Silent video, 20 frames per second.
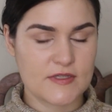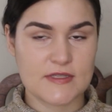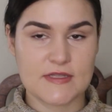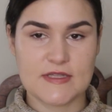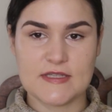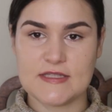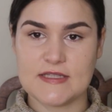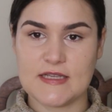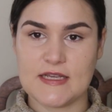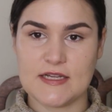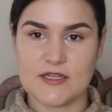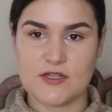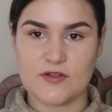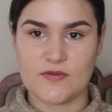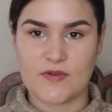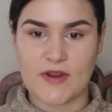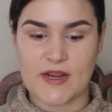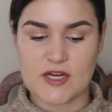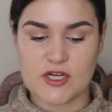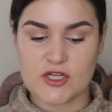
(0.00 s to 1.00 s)
This
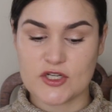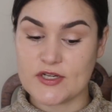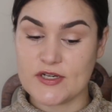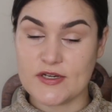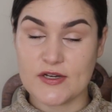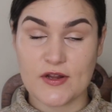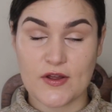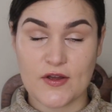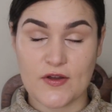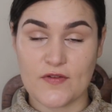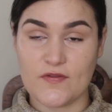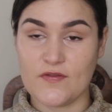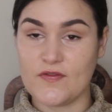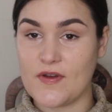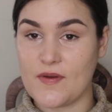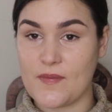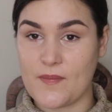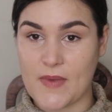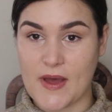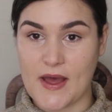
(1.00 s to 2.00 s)
iteration of
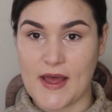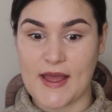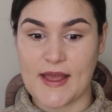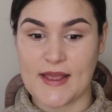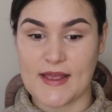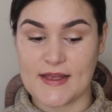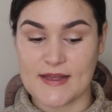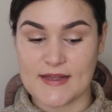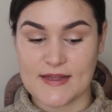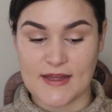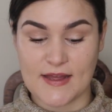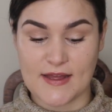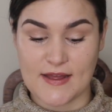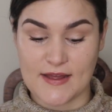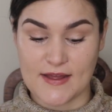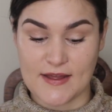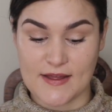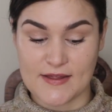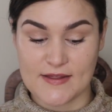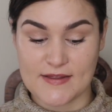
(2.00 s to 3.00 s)
my
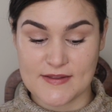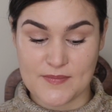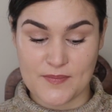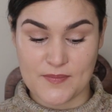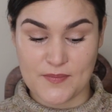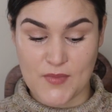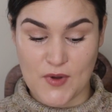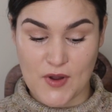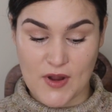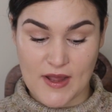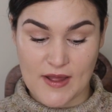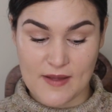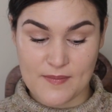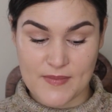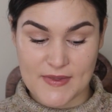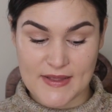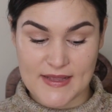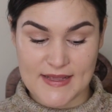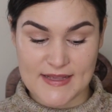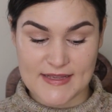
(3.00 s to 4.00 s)

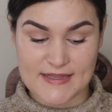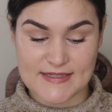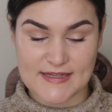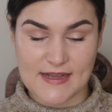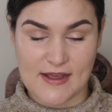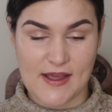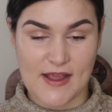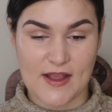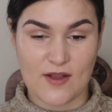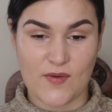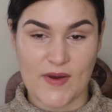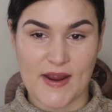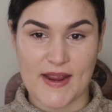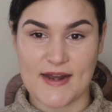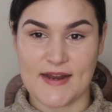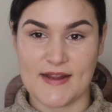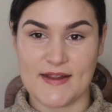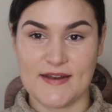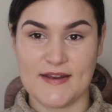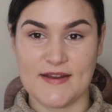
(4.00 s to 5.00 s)
mock-up is I
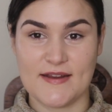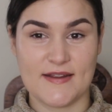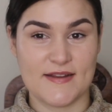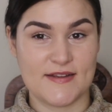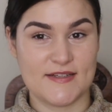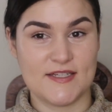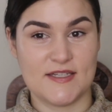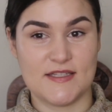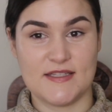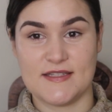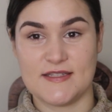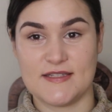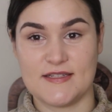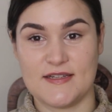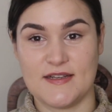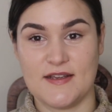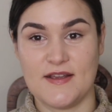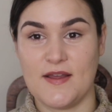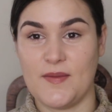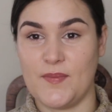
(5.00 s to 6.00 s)
graded just
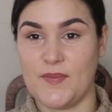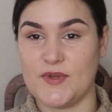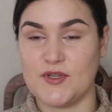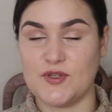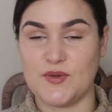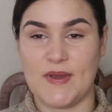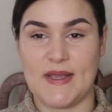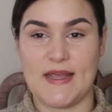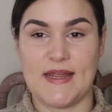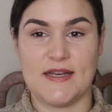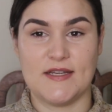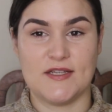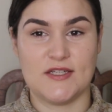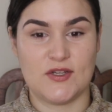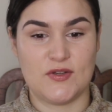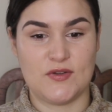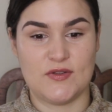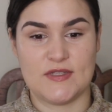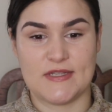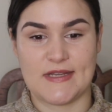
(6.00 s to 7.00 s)
between
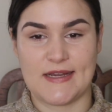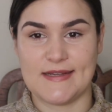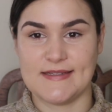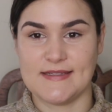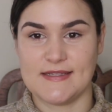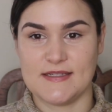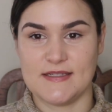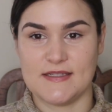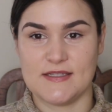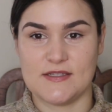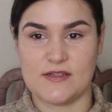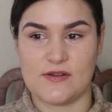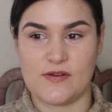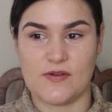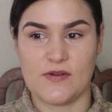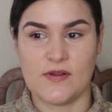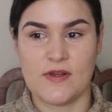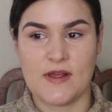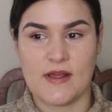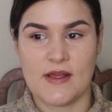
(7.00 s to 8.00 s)
two sizes. So
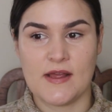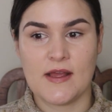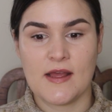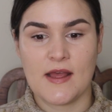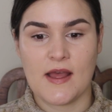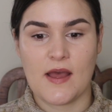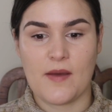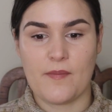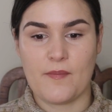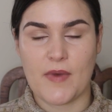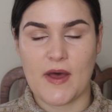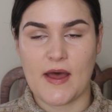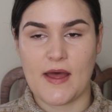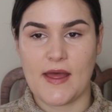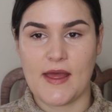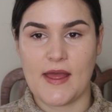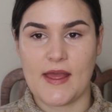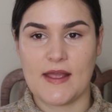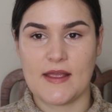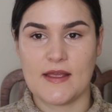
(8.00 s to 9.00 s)

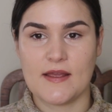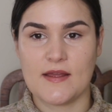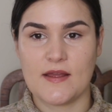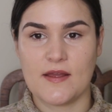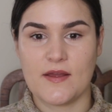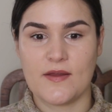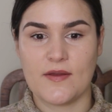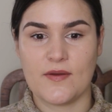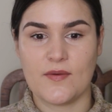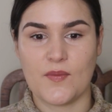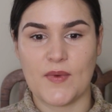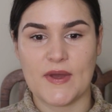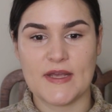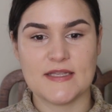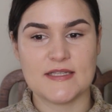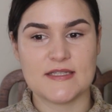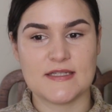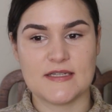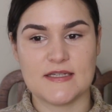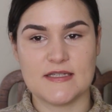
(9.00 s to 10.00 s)
my
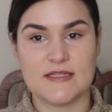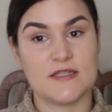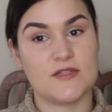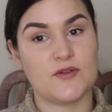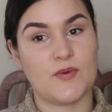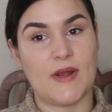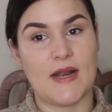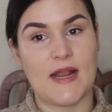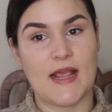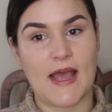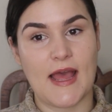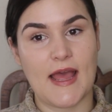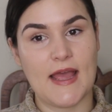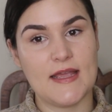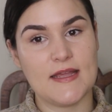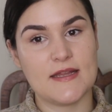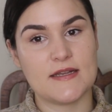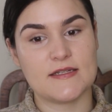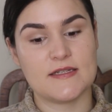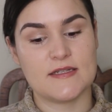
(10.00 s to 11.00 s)
waist is
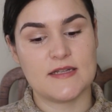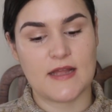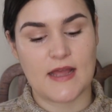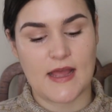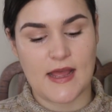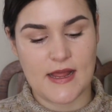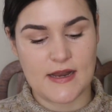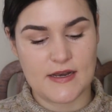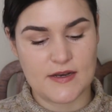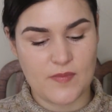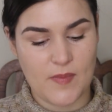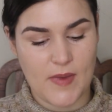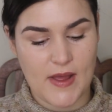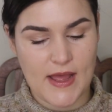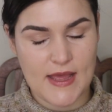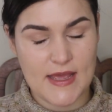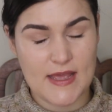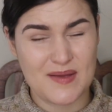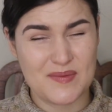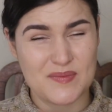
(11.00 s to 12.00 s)
28 and my
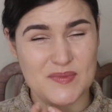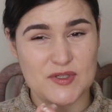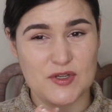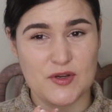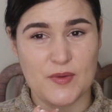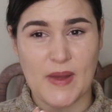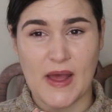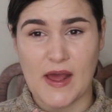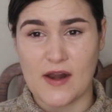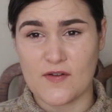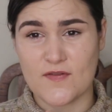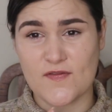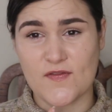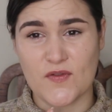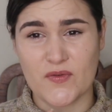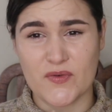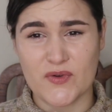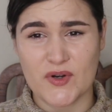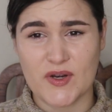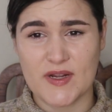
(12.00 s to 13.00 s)
hips are about a
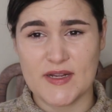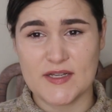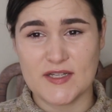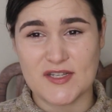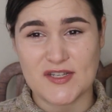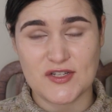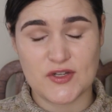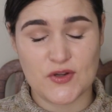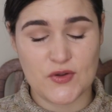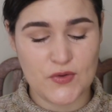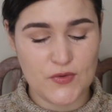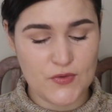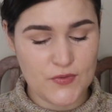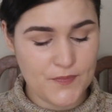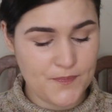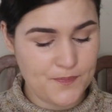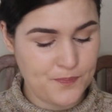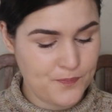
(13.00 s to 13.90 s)
42.